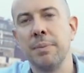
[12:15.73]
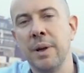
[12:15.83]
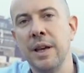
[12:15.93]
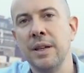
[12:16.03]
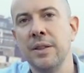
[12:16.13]
to
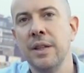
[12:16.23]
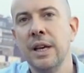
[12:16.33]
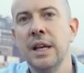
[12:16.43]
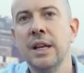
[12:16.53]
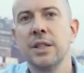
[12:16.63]
bathe.
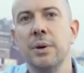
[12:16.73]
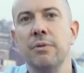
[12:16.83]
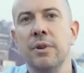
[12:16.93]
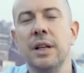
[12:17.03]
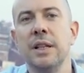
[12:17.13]
So it
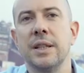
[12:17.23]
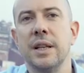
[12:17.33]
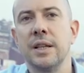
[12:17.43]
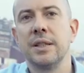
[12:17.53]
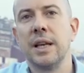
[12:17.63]
really is a
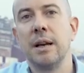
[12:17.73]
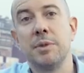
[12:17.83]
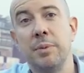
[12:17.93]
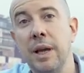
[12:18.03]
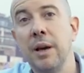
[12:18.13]
nice time to be